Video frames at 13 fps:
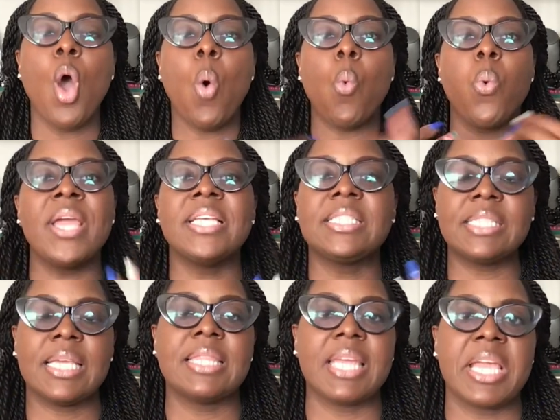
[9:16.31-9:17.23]
We
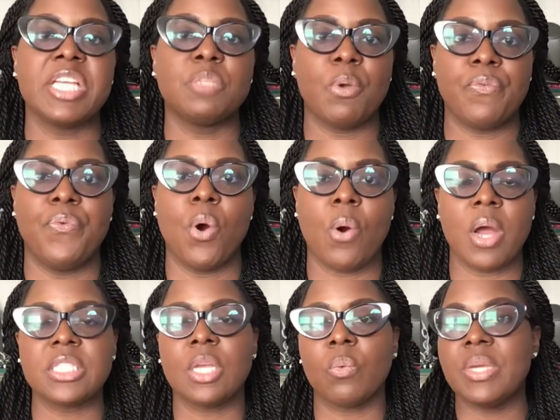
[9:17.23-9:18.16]
see things before
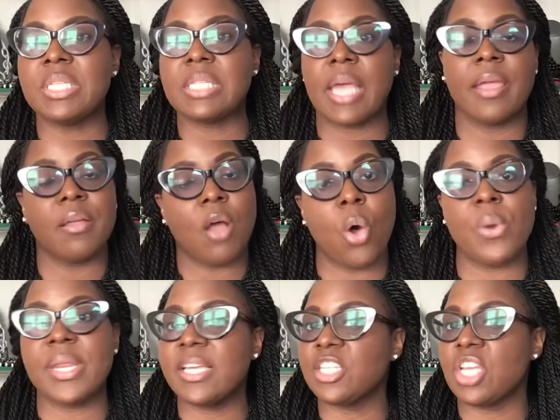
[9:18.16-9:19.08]
us and we say, oh,
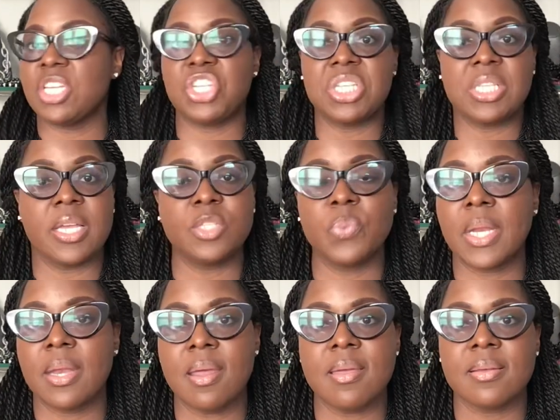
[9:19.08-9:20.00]
it just is what
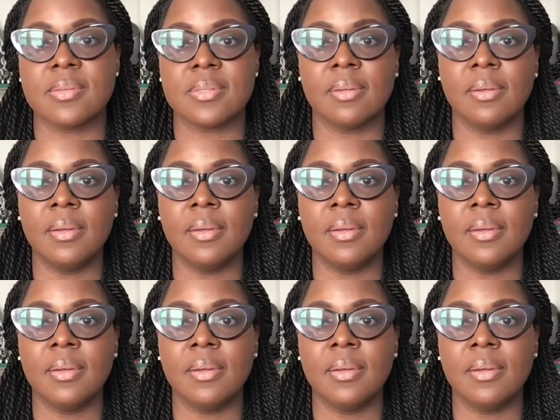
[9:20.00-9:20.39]
it is.